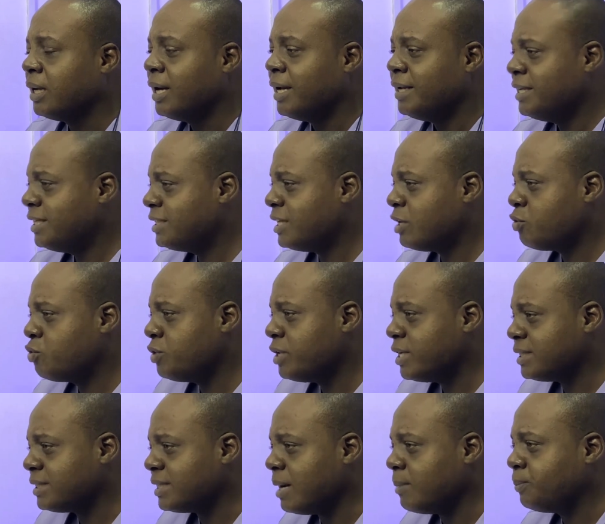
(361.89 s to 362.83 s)
This is a good
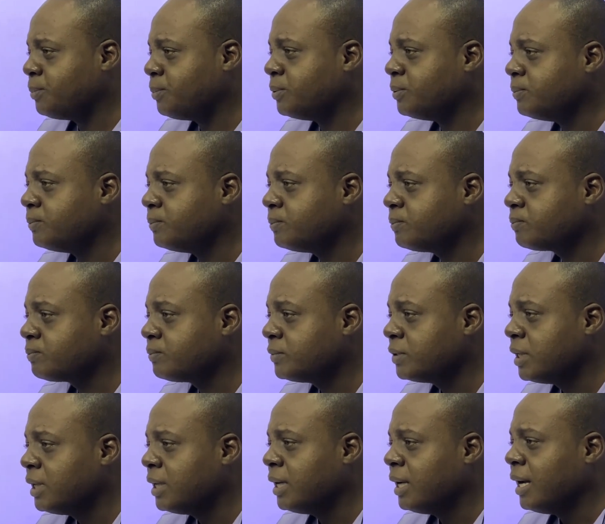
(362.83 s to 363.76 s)
example.
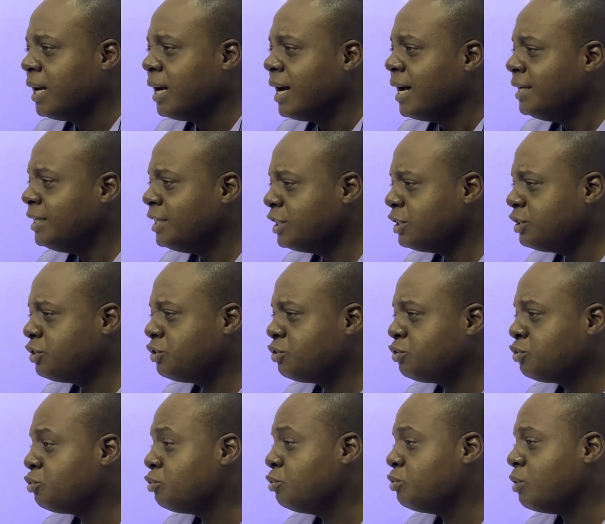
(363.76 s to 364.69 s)
These
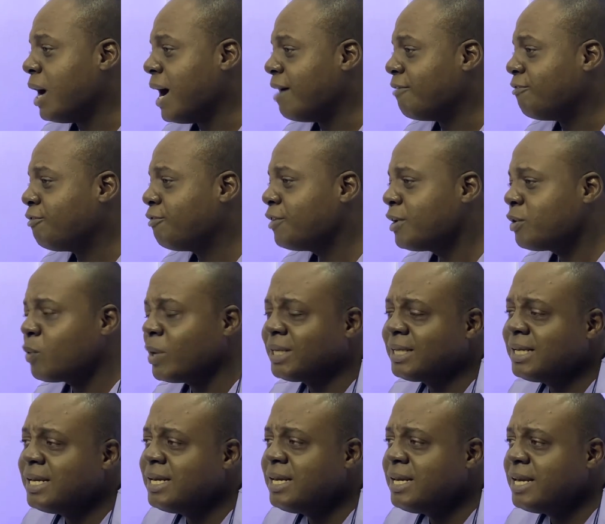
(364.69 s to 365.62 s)
two are frequently
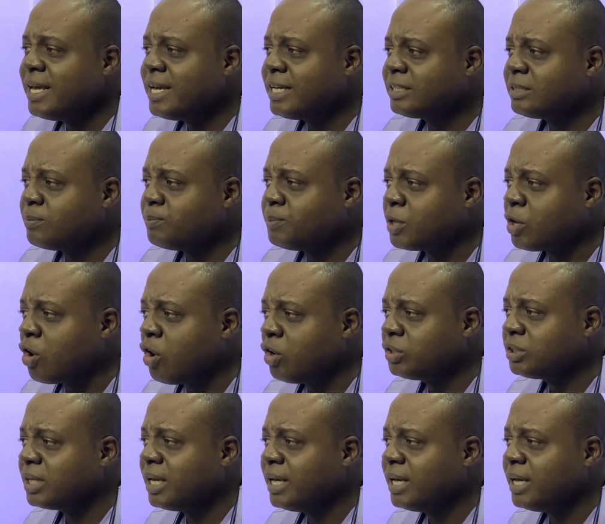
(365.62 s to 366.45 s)
linked because